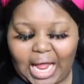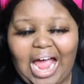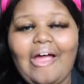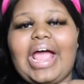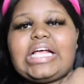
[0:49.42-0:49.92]

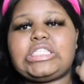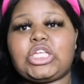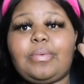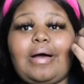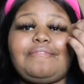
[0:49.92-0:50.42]
alright,
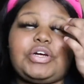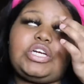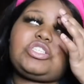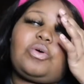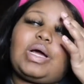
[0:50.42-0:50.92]
so my
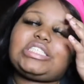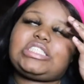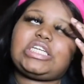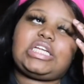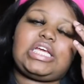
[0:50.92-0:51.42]
first
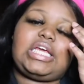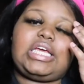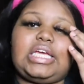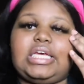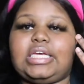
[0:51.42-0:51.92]
question
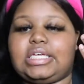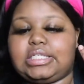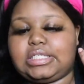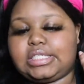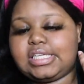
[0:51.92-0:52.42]

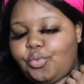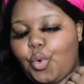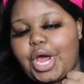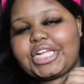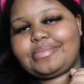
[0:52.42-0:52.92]
is,
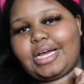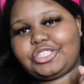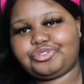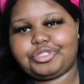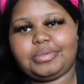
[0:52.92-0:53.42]
what is
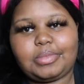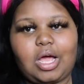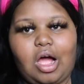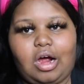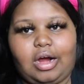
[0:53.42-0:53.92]
my dream
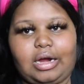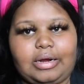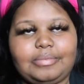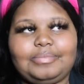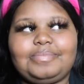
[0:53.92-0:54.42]
car?